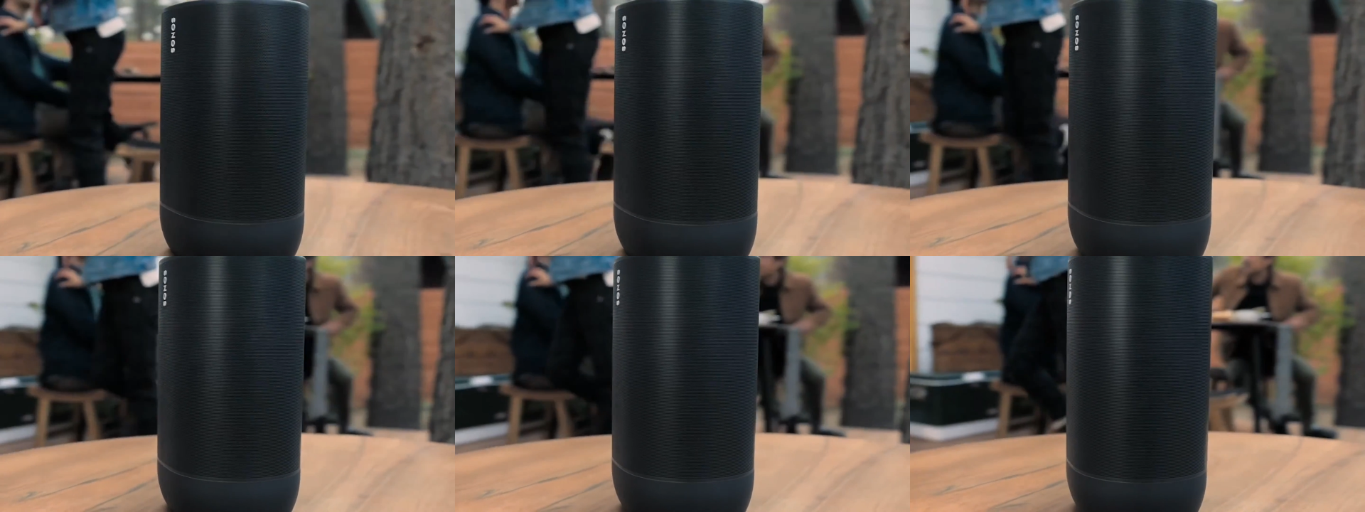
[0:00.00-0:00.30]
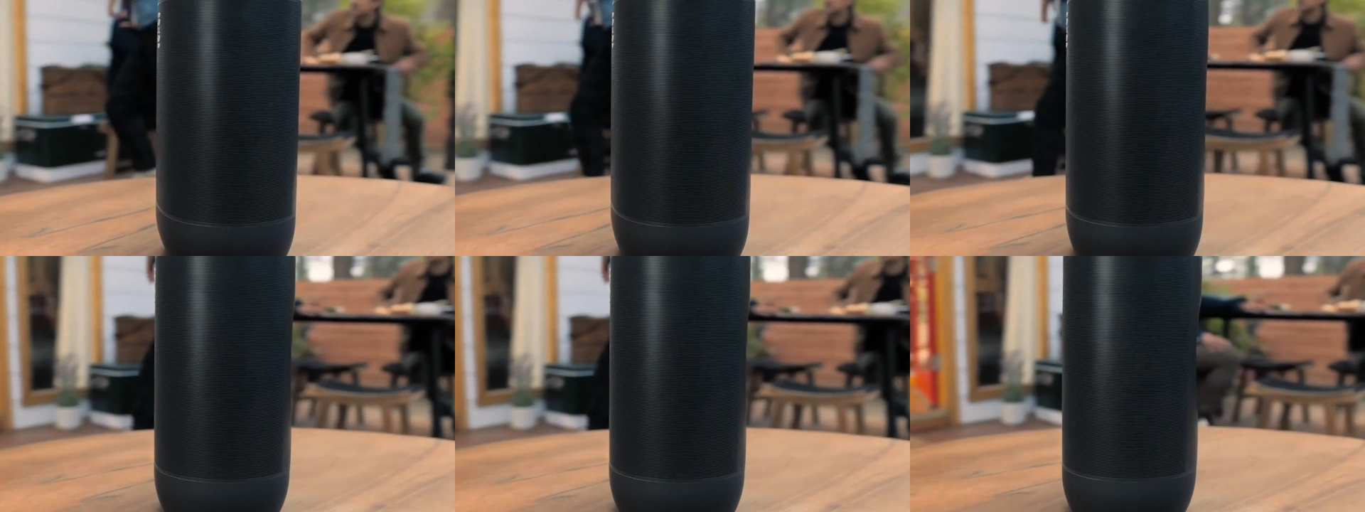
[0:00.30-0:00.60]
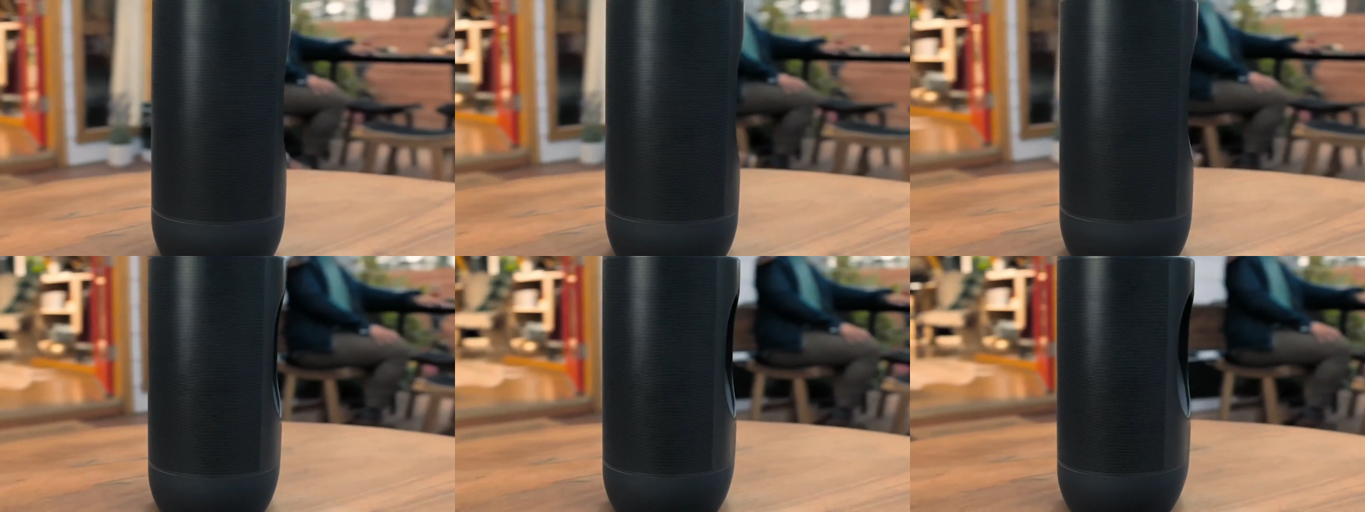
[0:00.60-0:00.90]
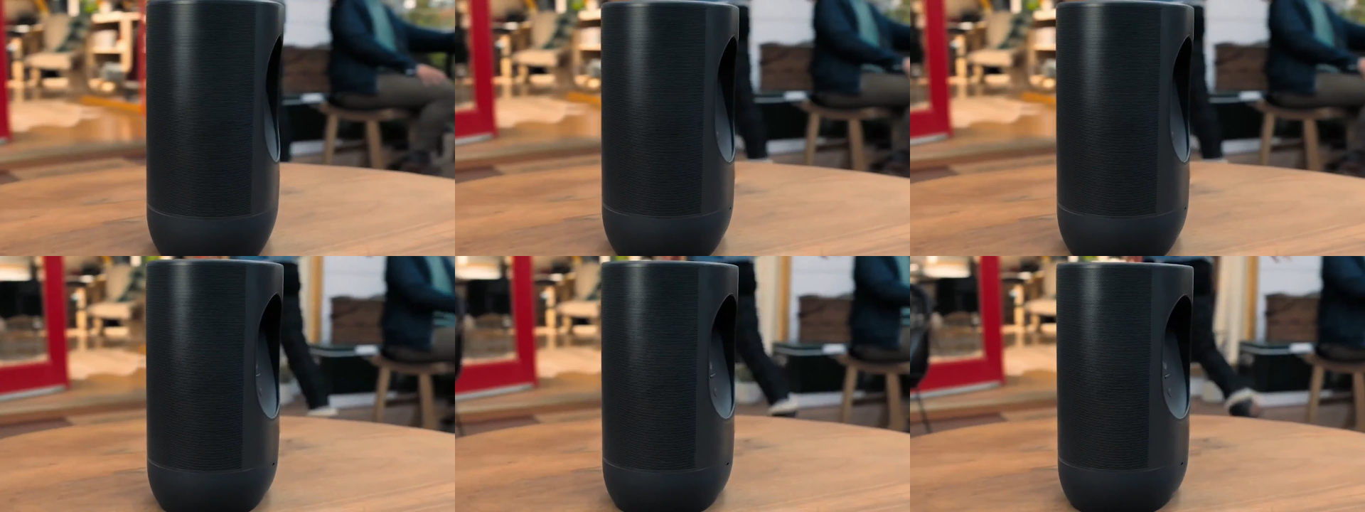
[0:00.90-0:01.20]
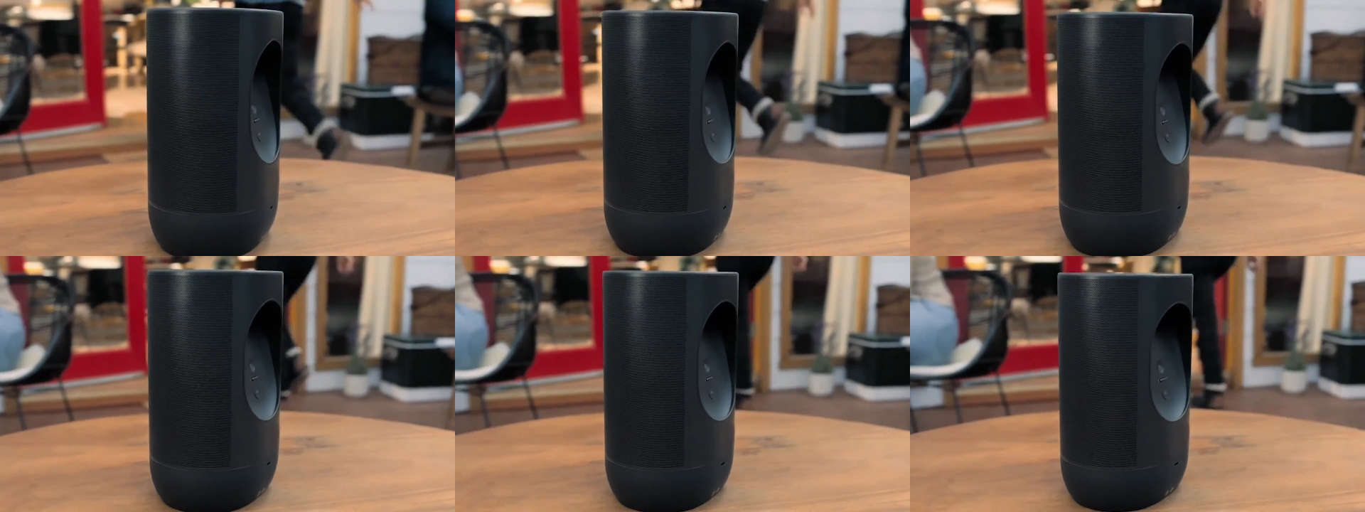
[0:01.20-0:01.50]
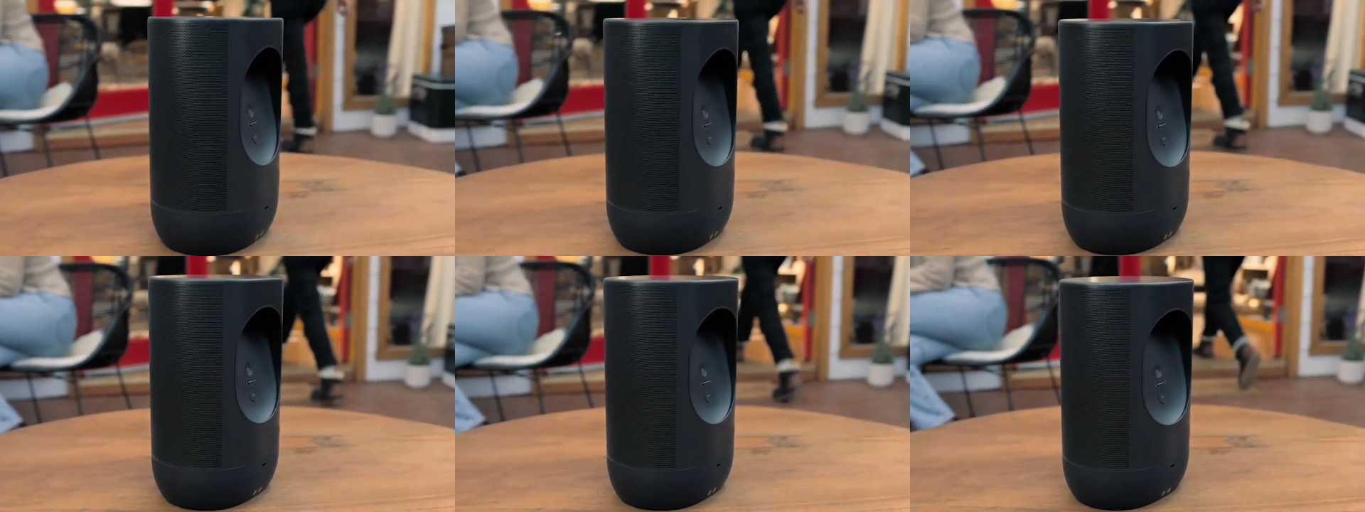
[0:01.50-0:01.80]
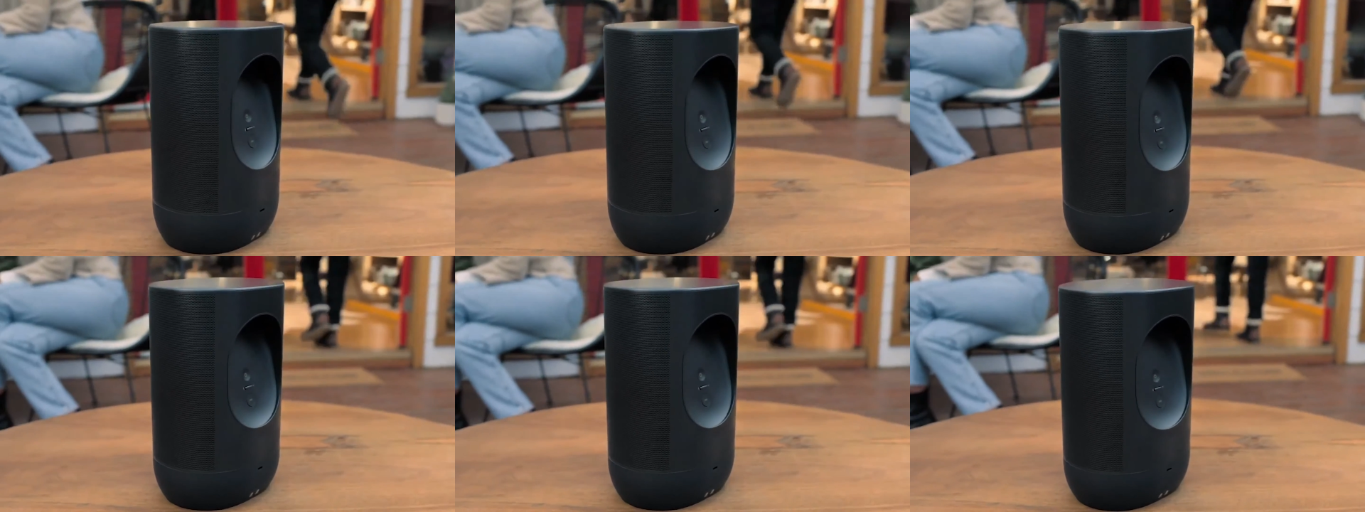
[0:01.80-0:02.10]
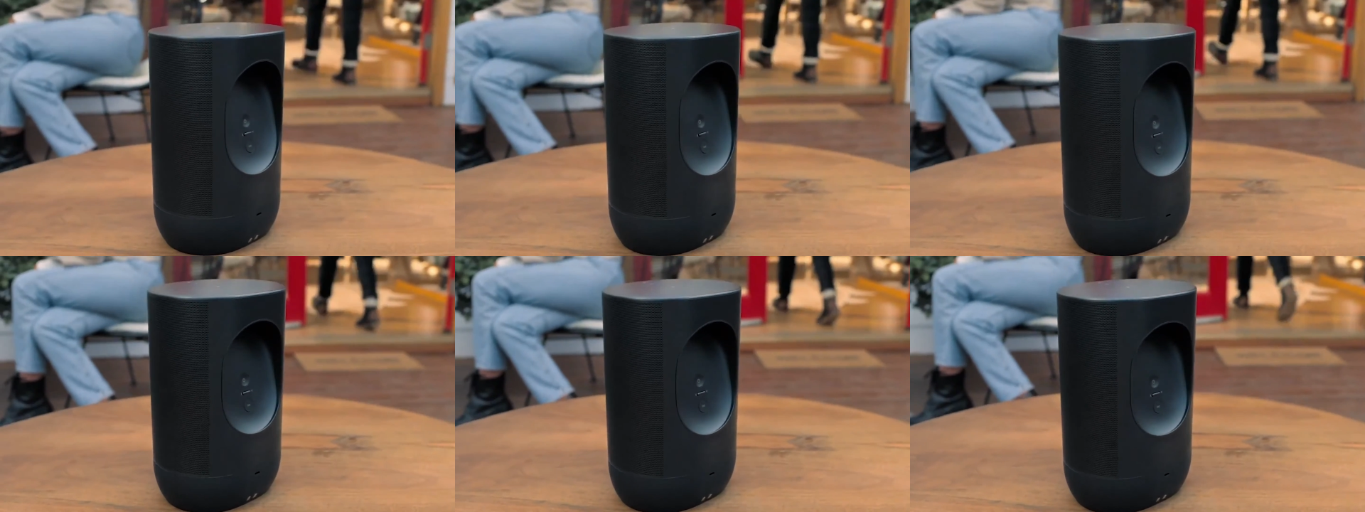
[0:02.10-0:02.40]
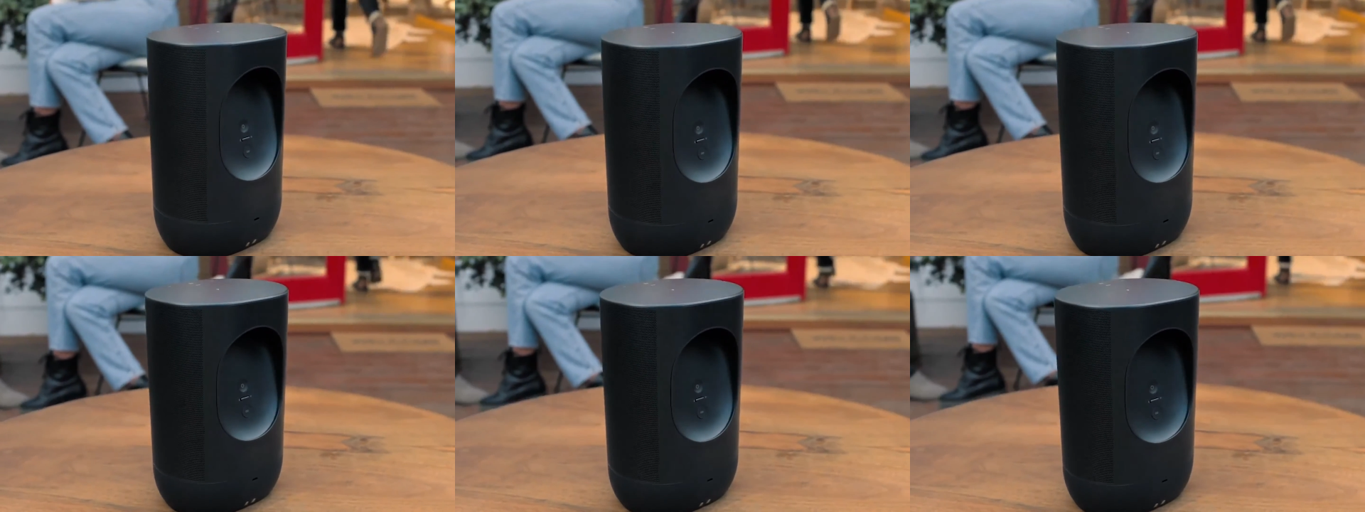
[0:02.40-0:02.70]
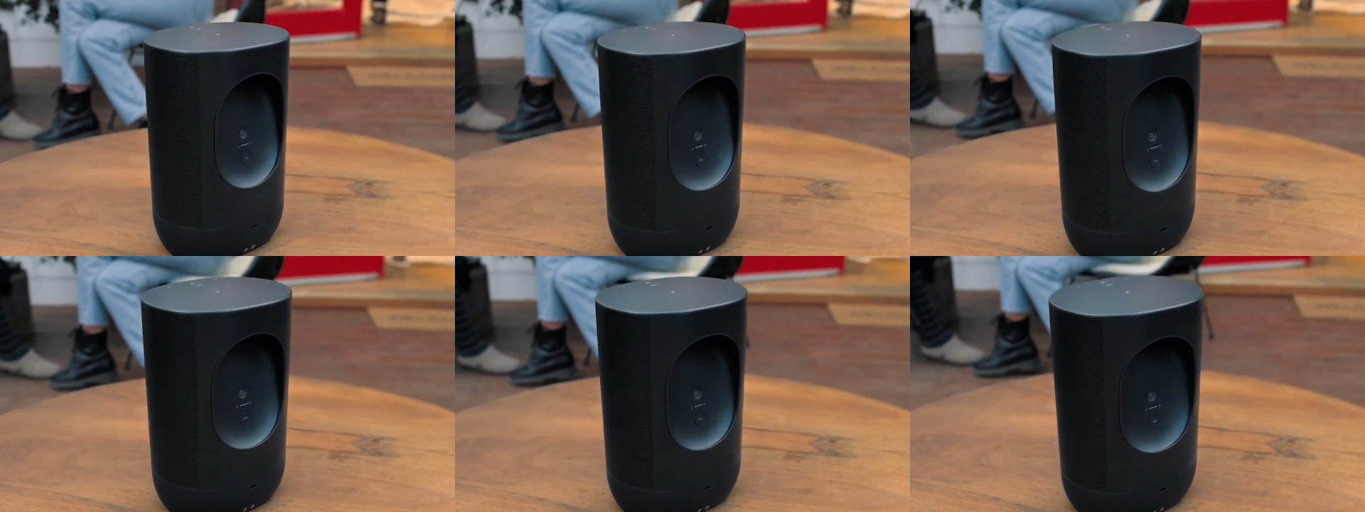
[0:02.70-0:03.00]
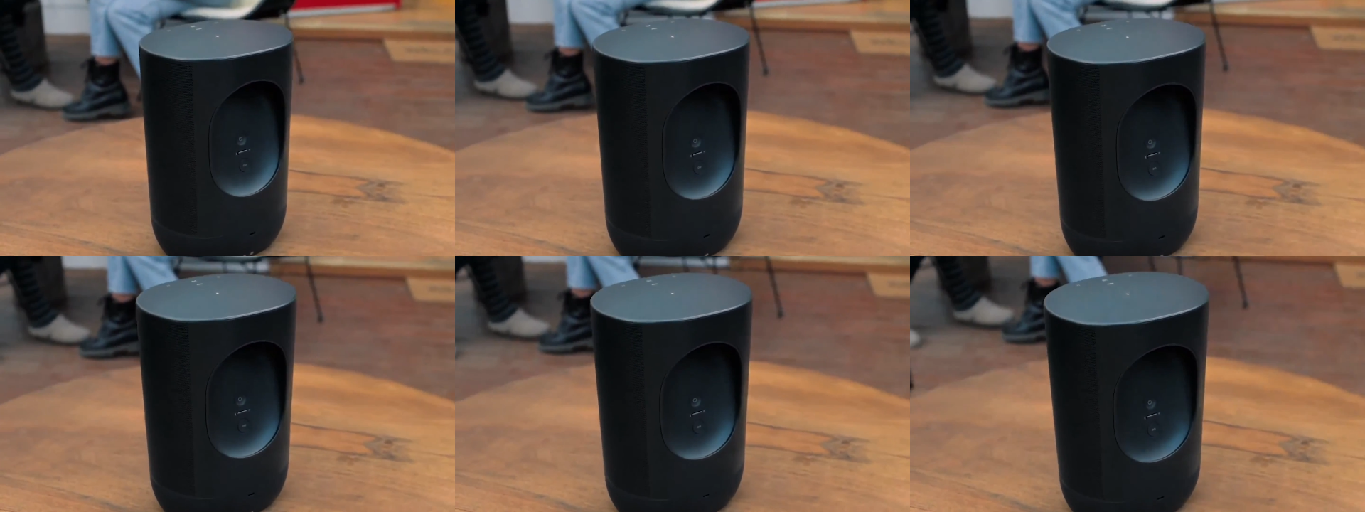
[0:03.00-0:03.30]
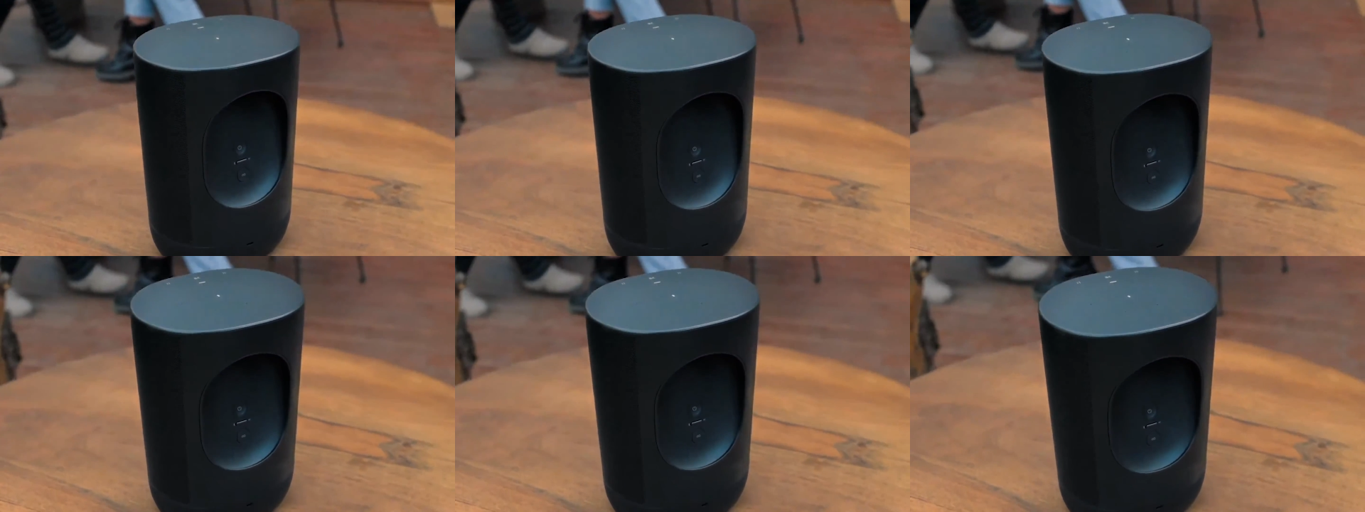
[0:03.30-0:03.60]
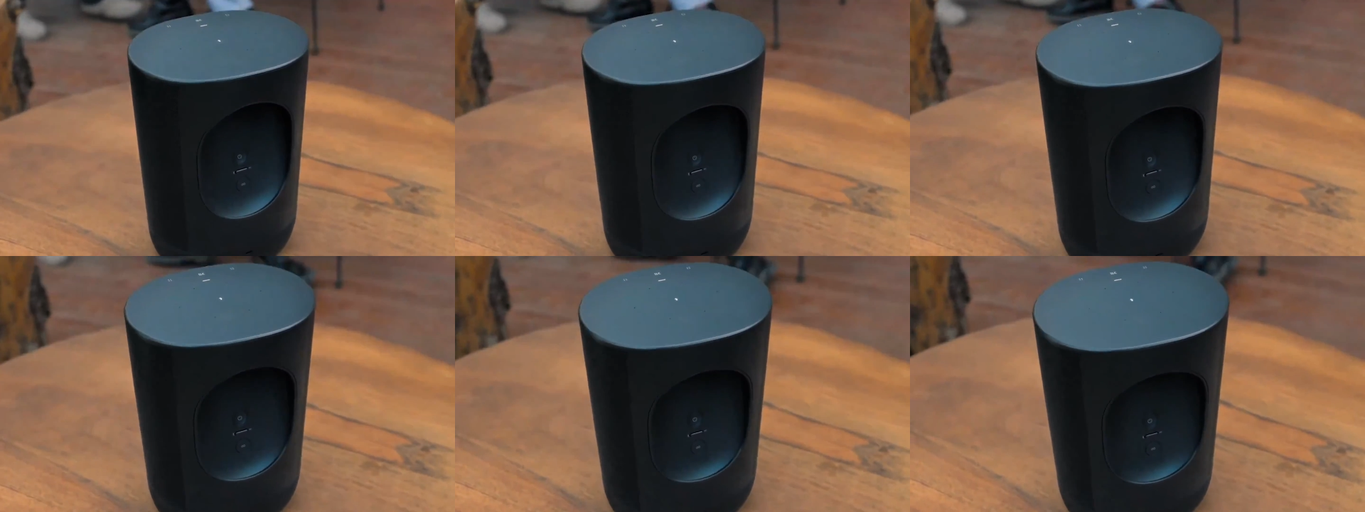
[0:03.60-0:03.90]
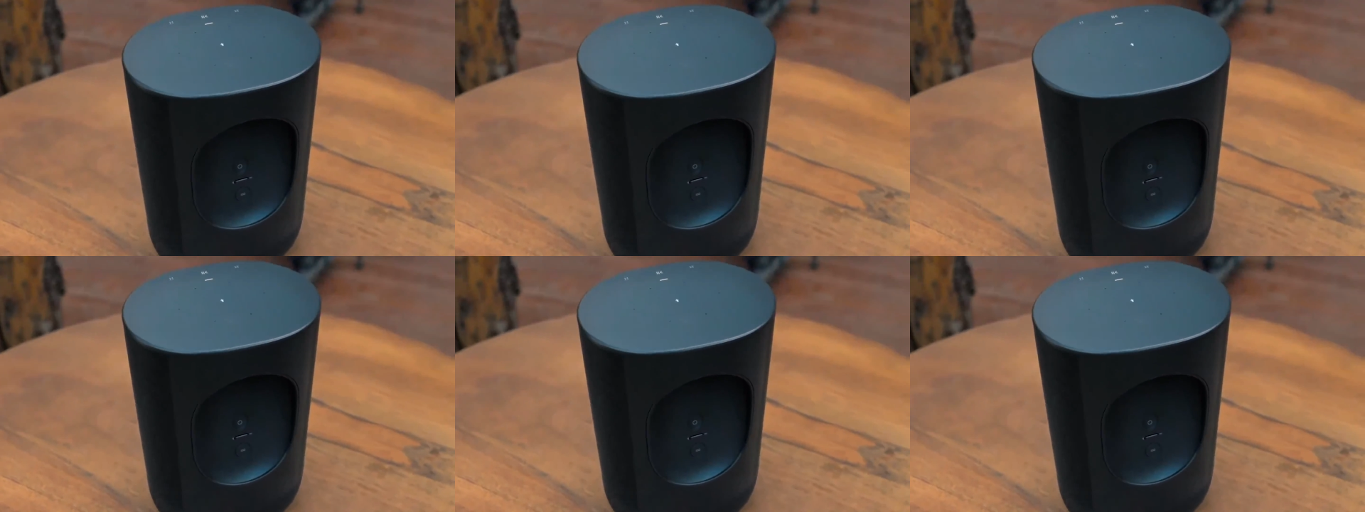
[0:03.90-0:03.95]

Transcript: No face is visible, so there are no lips to read.